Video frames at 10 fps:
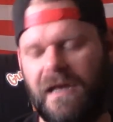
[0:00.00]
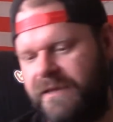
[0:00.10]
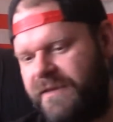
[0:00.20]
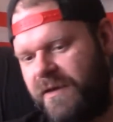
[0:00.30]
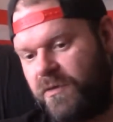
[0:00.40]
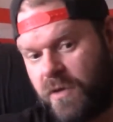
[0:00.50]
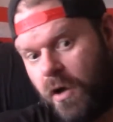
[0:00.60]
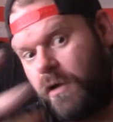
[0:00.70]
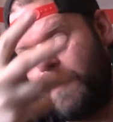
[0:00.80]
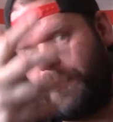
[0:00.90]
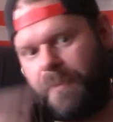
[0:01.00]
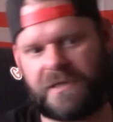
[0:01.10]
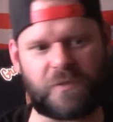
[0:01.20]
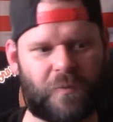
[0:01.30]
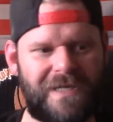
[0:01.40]
And then they'll call up a
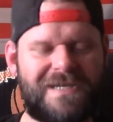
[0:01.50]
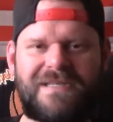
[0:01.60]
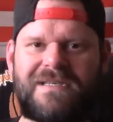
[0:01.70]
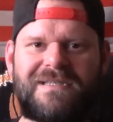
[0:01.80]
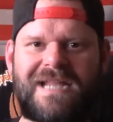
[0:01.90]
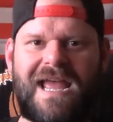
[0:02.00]
bunch of witnesses,